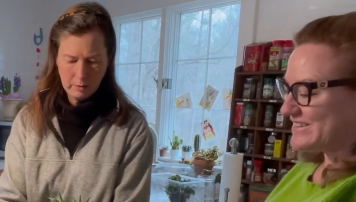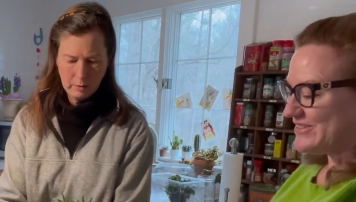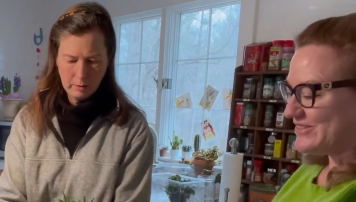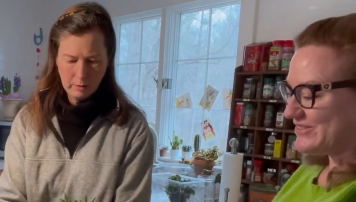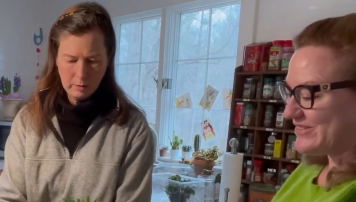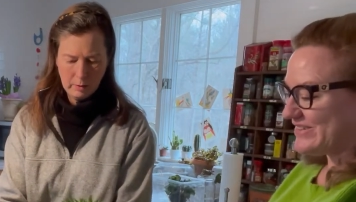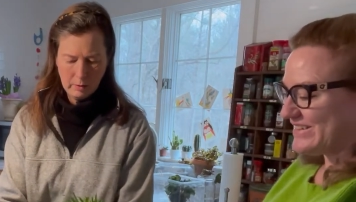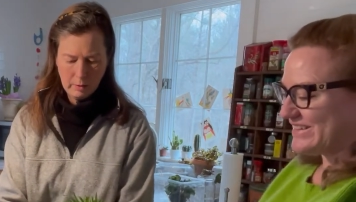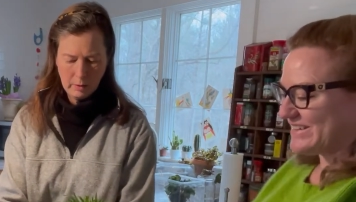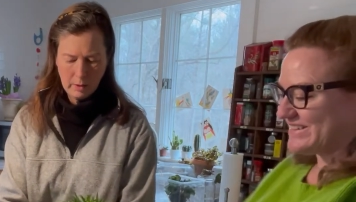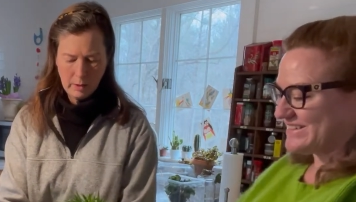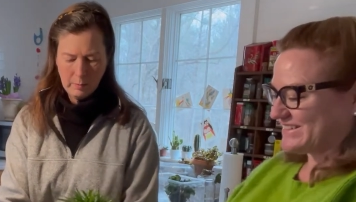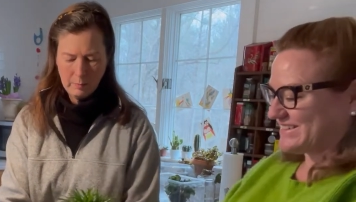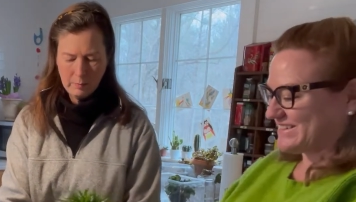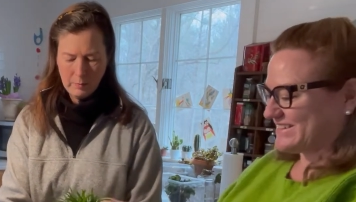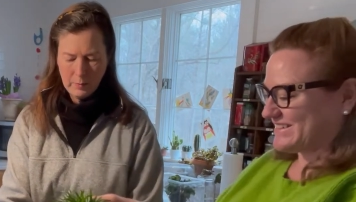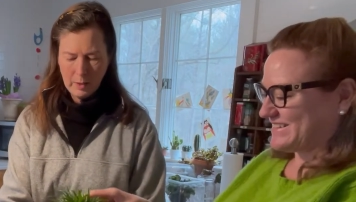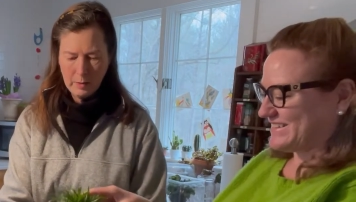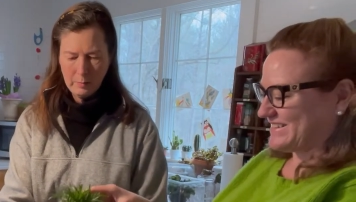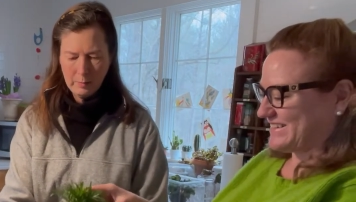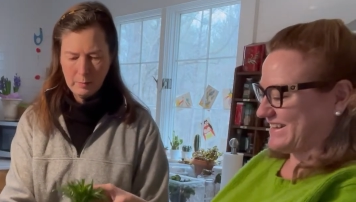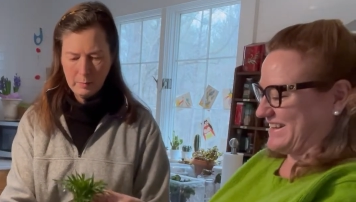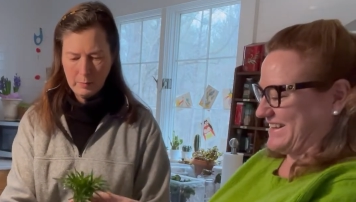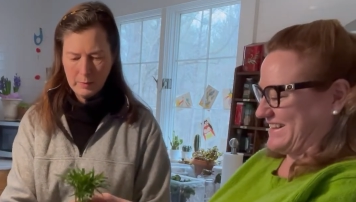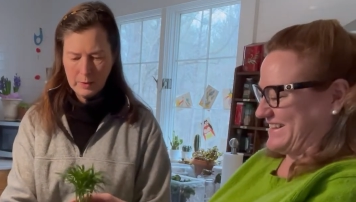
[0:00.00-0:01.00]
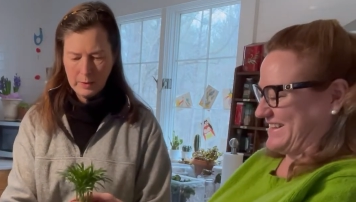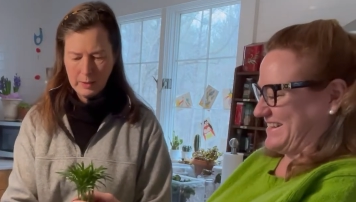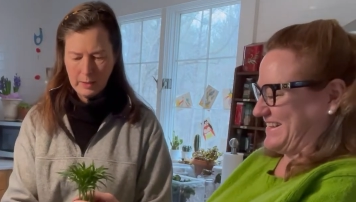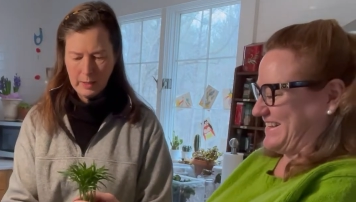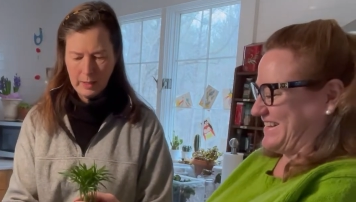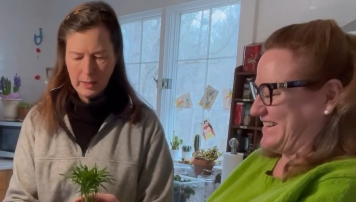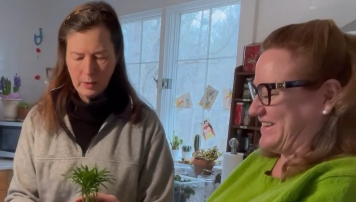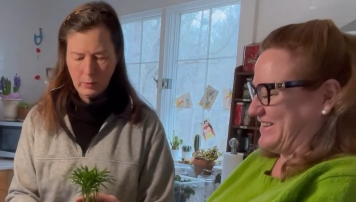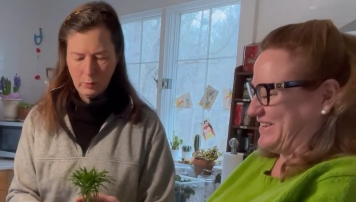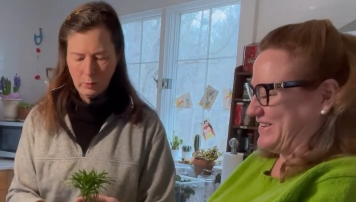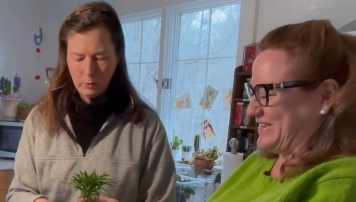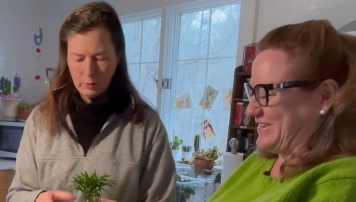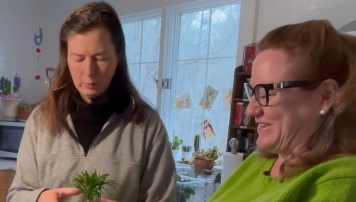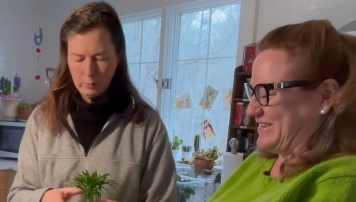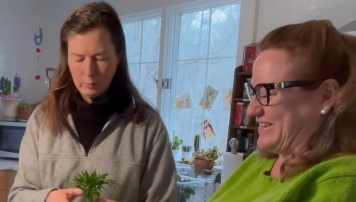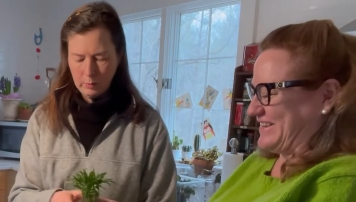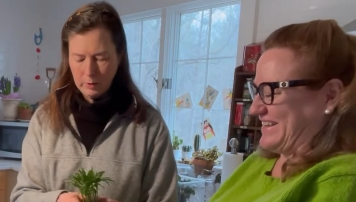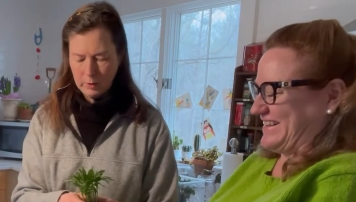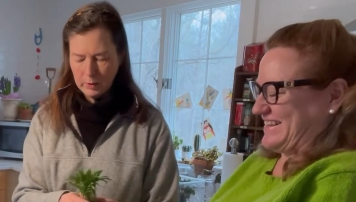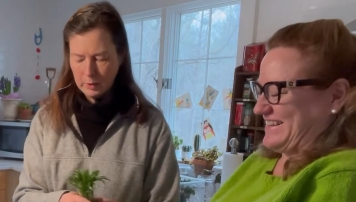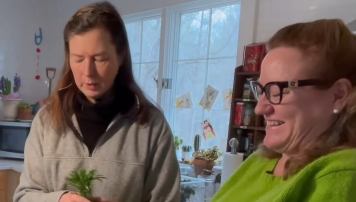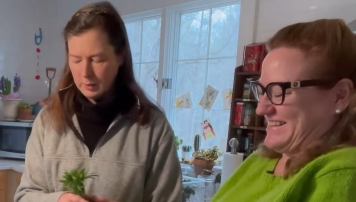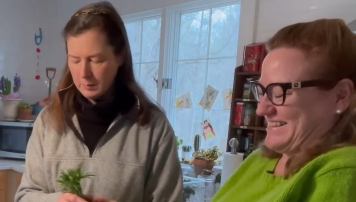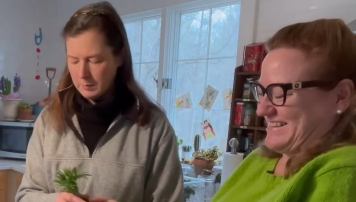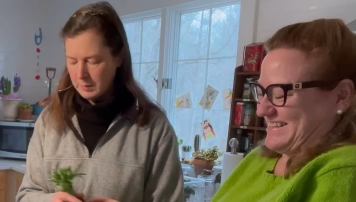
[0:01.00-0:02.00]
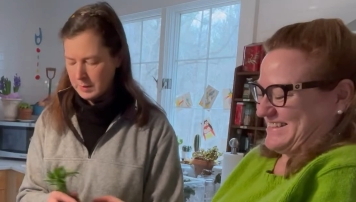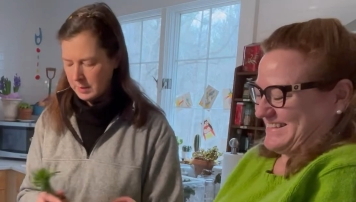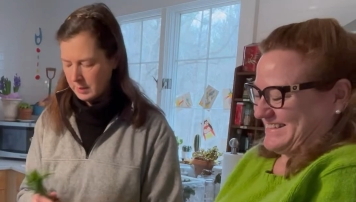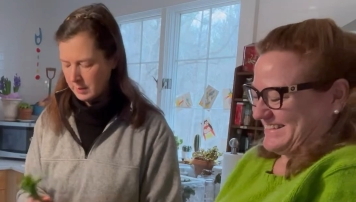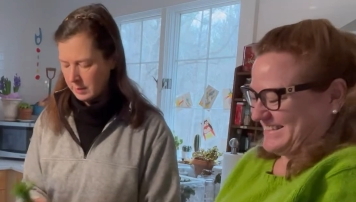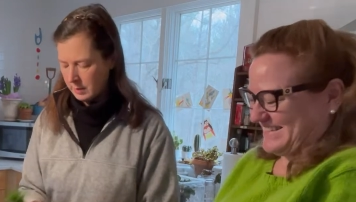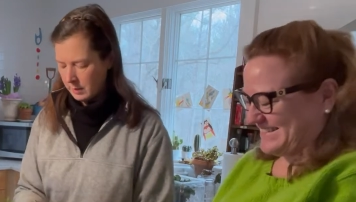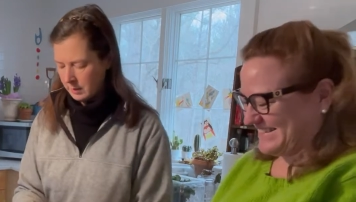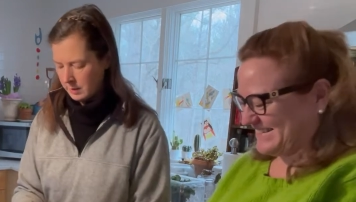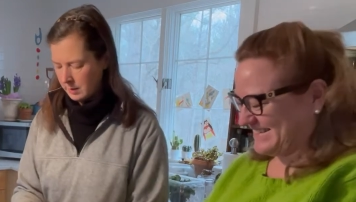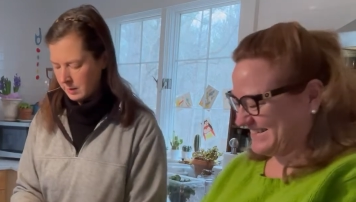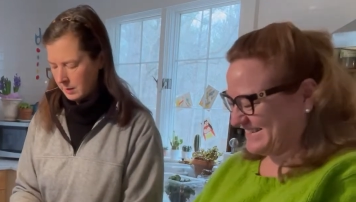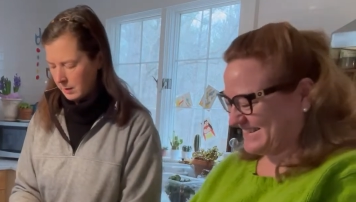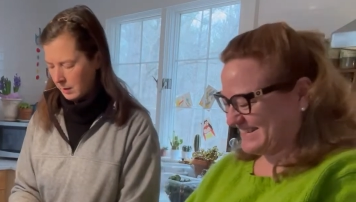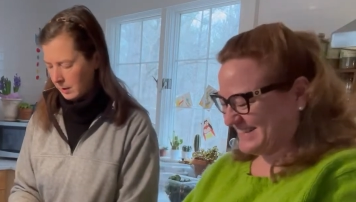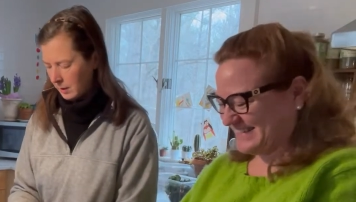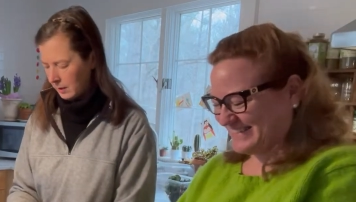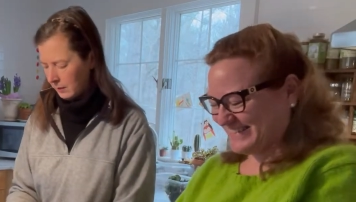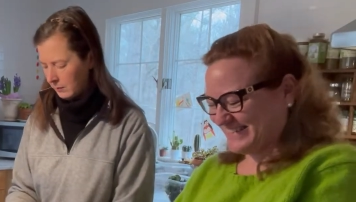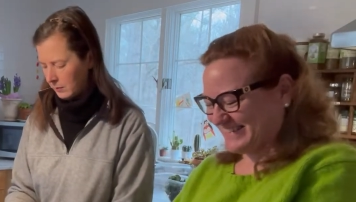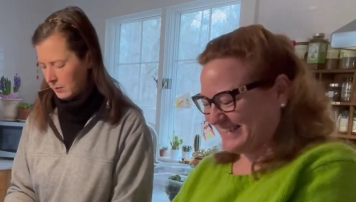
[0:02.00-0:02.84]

Speaker 1: You're right. I'm, I'm a big coward when it comes to this stuff.